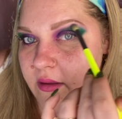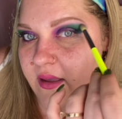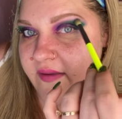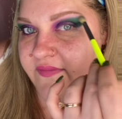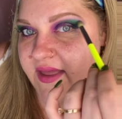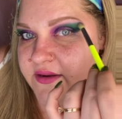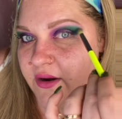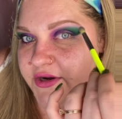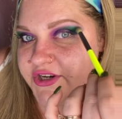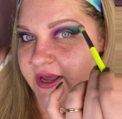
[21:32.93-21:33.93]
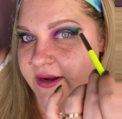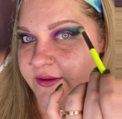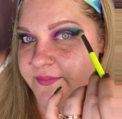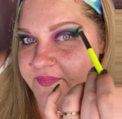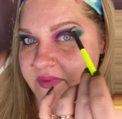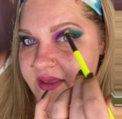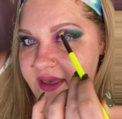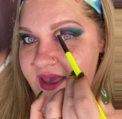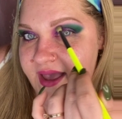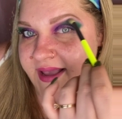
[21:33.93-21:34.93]
of that darker shadow.
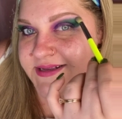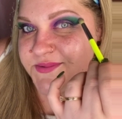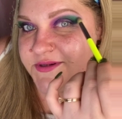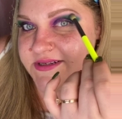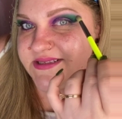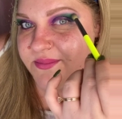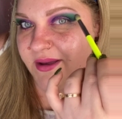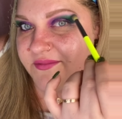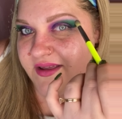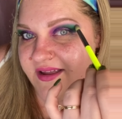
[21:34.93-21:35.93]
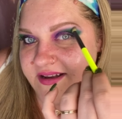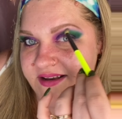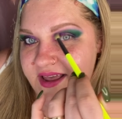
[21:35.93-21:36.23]
And guys, we're just about done.